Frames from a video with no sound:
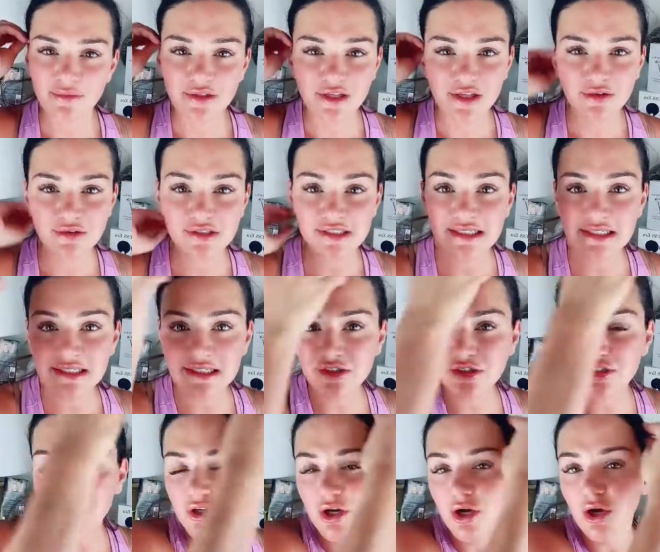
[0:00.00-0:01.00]
You know, to each
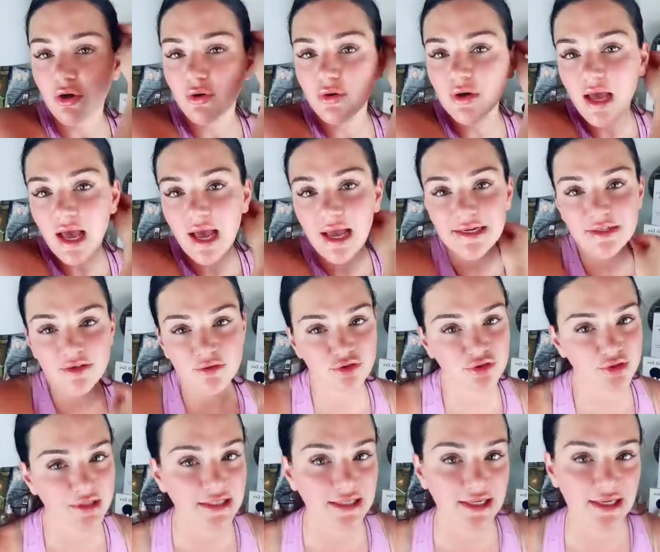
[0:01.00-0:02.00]
their own. I don't
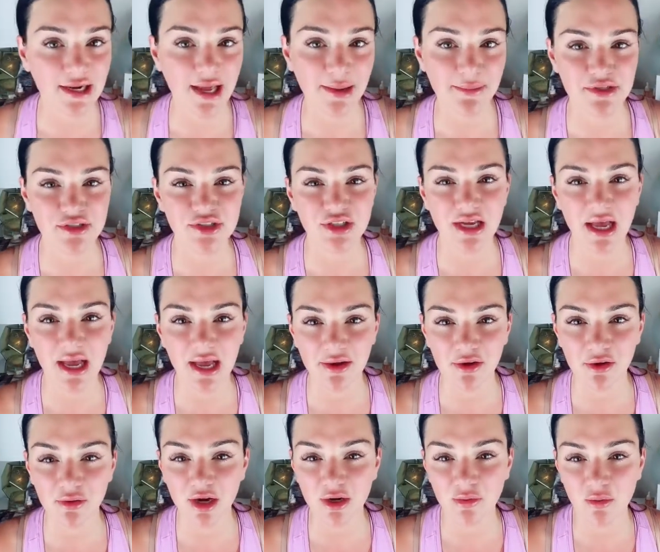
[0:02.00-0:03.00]
drink it. I'm in
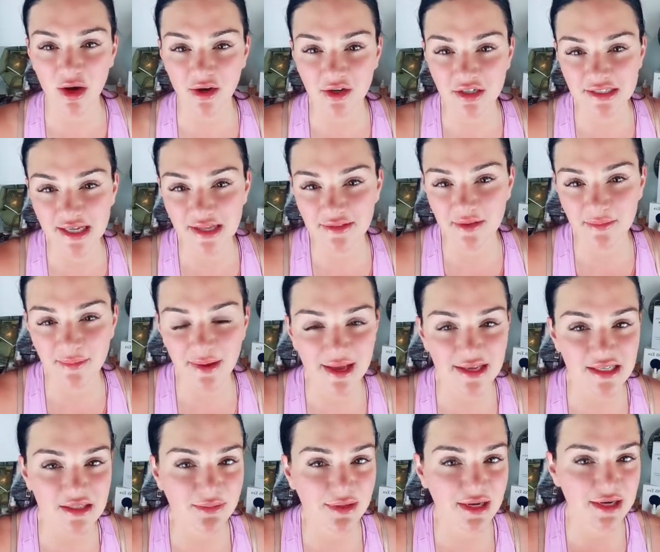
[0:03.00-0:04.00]
Chicago. Our water's not the
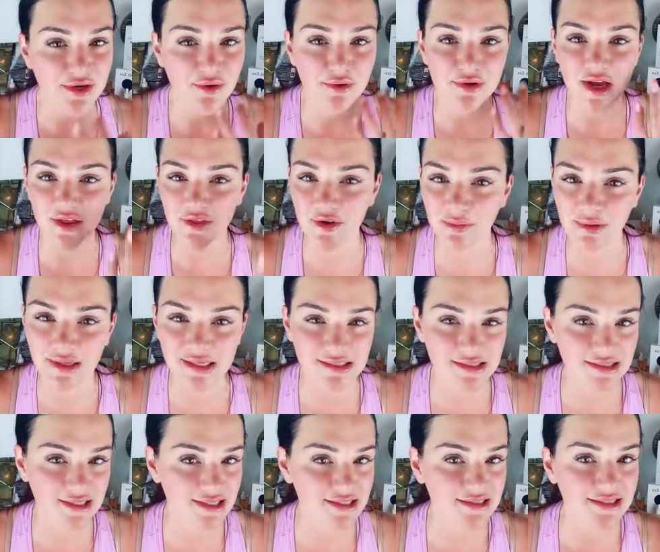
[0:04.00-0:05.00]
best, but I know in other
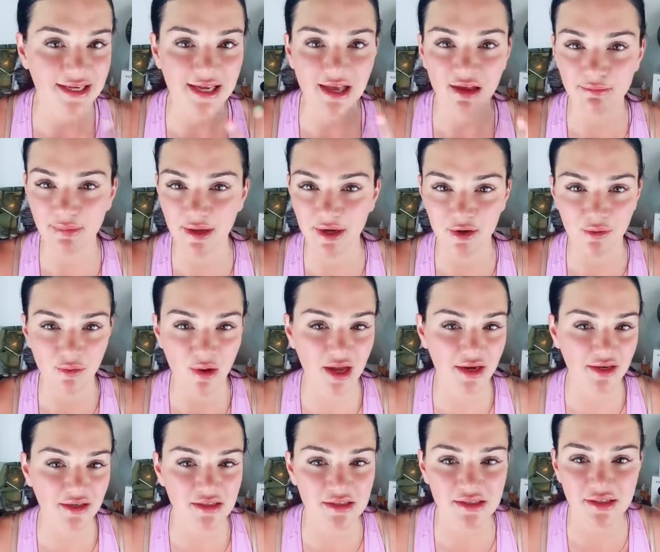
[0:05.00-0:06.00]
places they have better
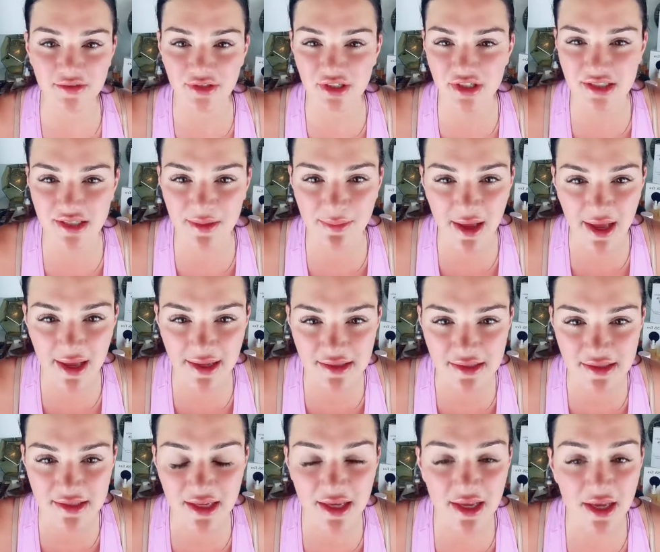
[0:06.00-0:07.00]
water, so it just
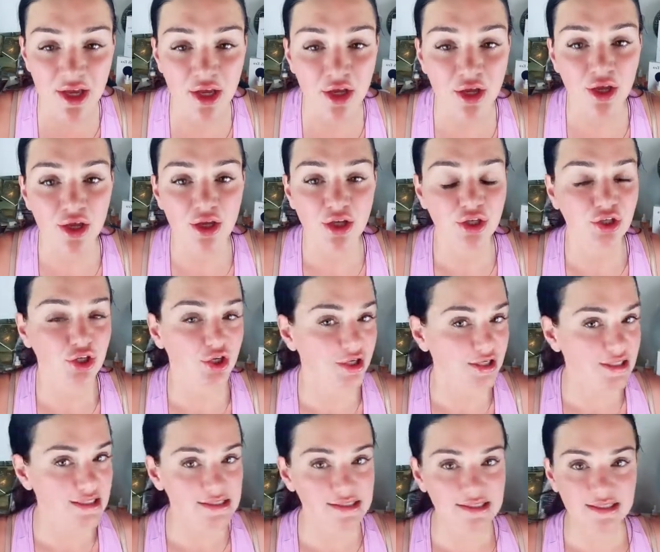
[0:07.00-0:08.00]
depends. You're
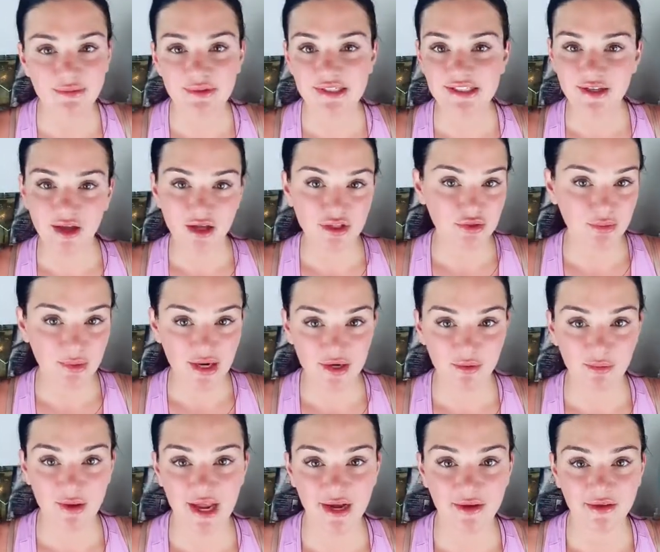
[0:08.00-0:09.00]
gonna see results right
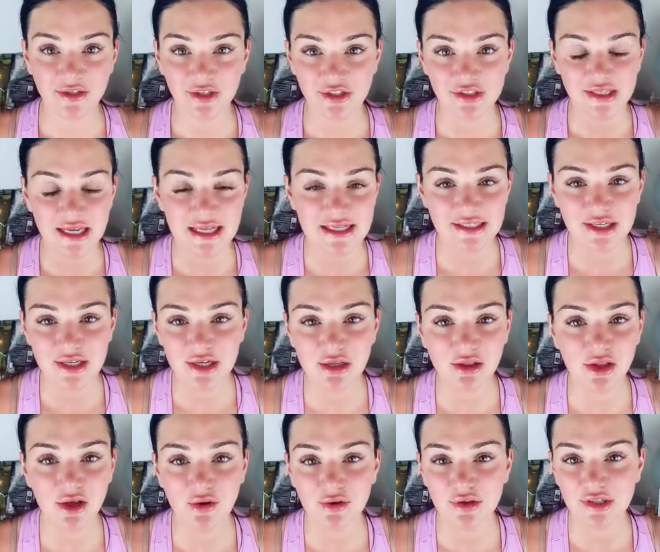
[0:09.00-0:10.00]
away. Your skin's gonna
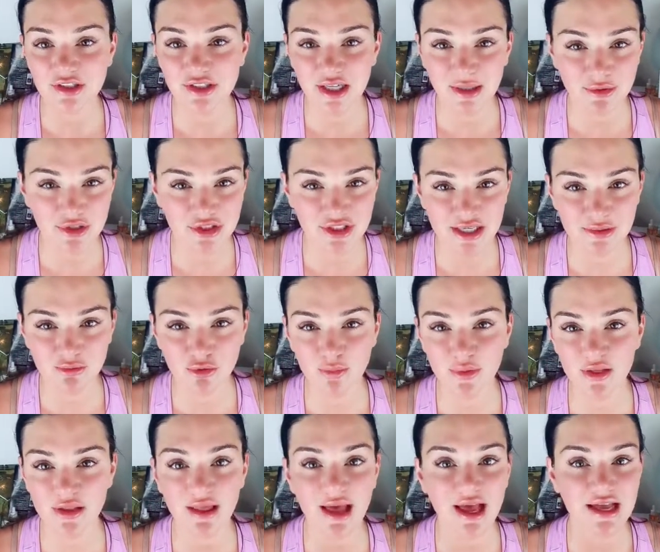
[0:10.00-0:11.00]
glow, your double chin will
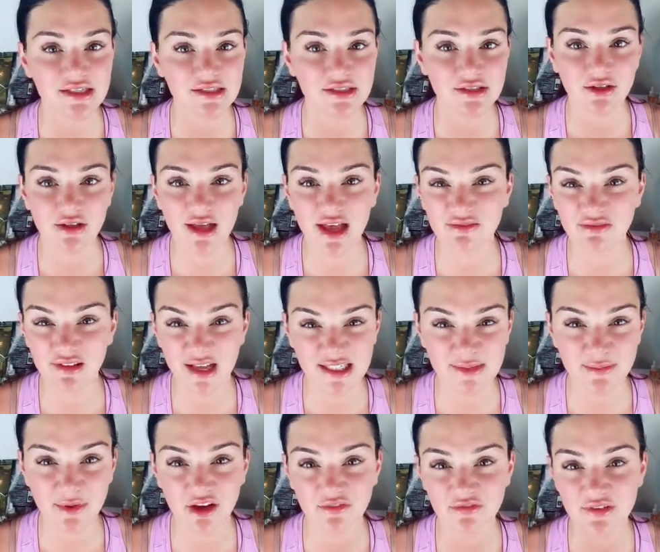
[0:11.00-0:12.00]
be less, you'll have less
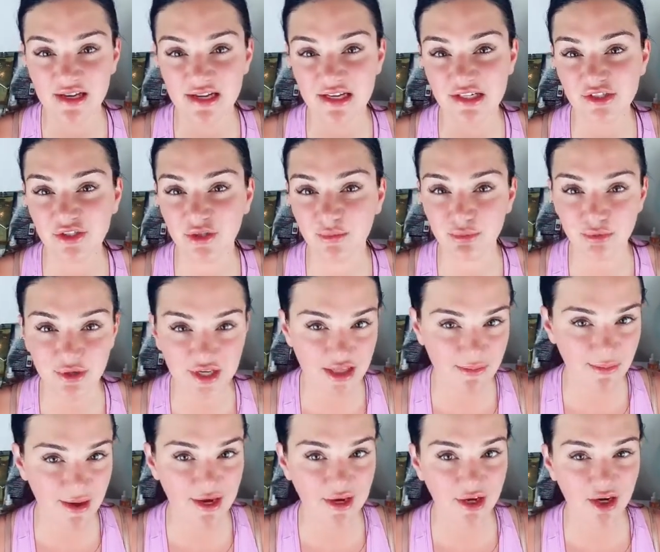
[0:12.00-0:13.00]
puffiness, you'll breathe
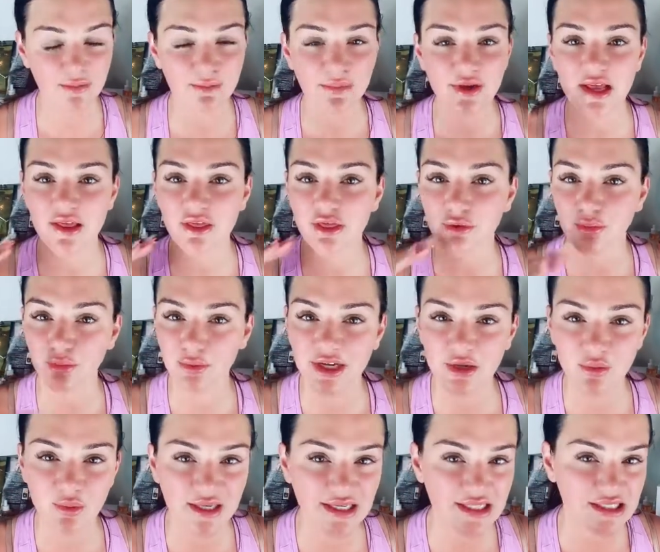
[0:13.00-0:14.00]
better, but at 3
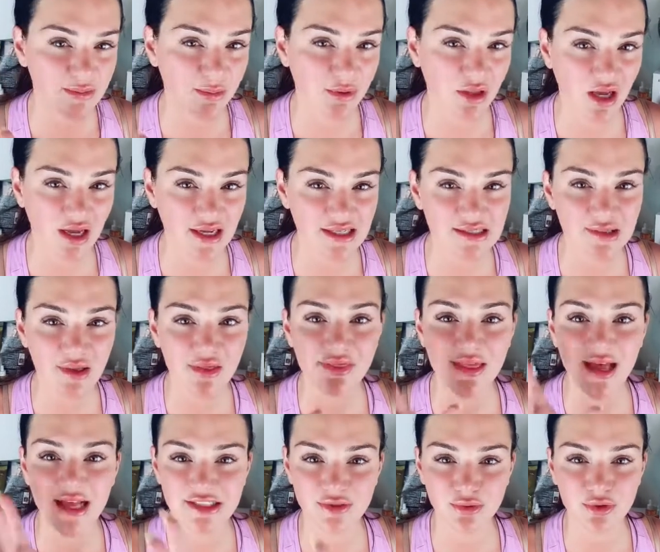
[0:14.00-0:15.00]
weeks plus,
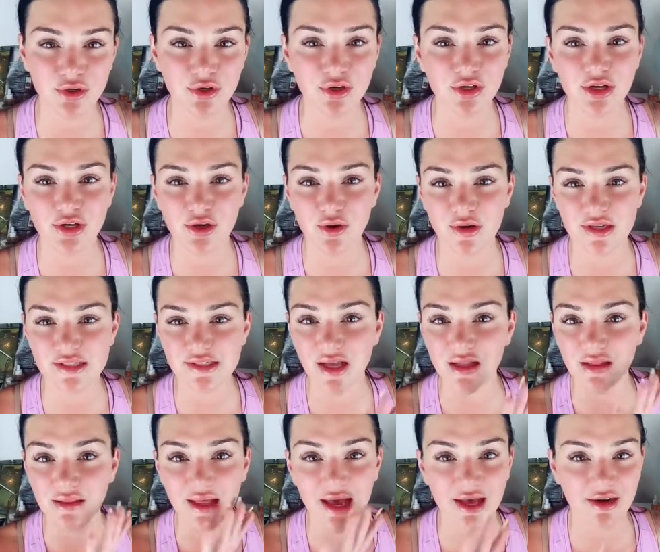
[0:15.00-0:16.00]
that's when you're gonna notice a
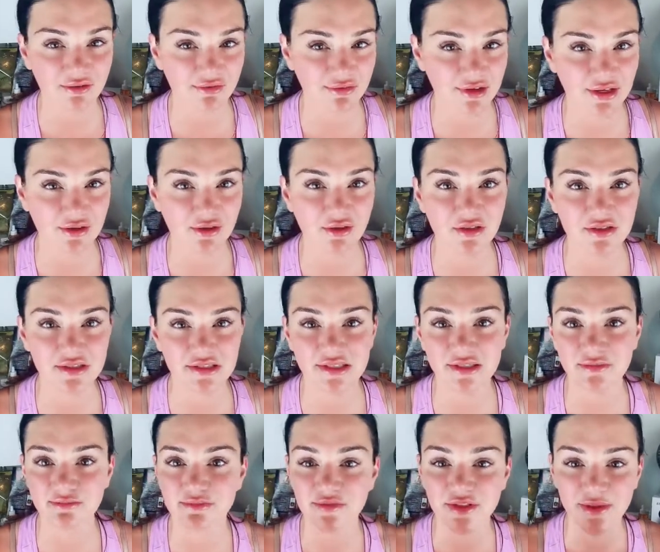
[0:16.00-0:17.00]
lot of wrinkles
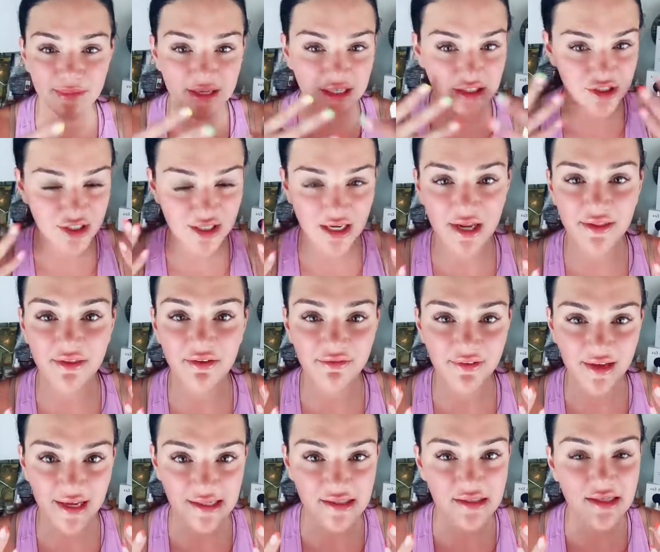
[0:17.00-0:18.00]
diminishing on the
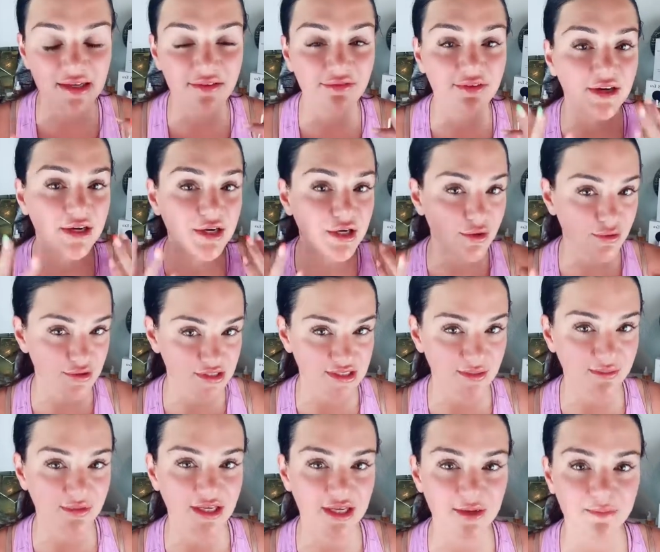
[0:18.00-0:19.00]
face, like very
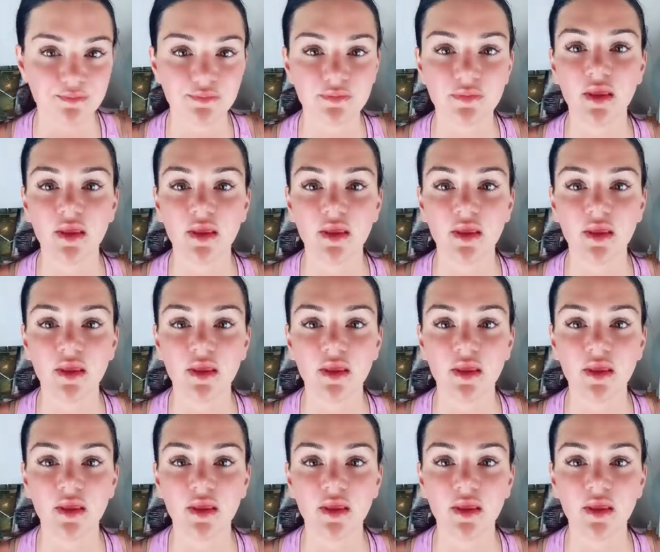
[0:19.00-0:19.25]
noticeably.